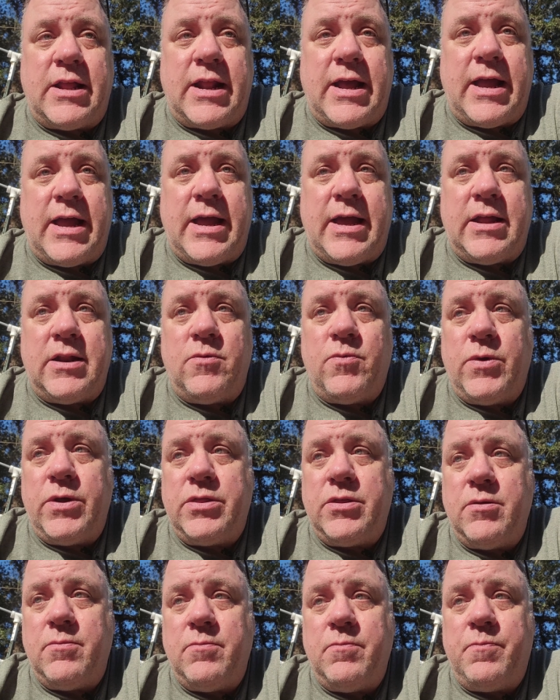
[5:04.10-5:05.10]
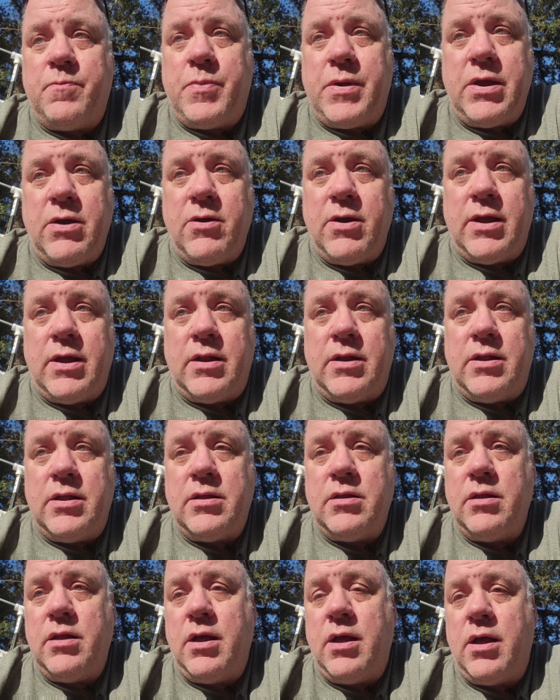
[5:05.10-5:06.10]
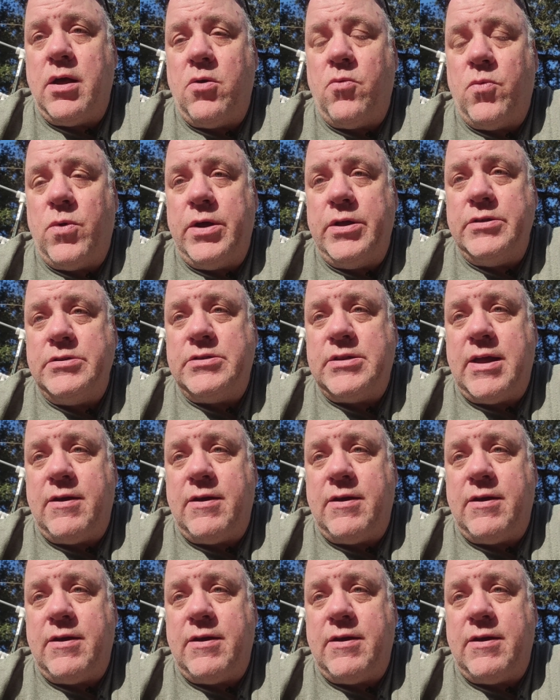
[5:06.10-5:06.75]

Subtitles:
I had with them, period, was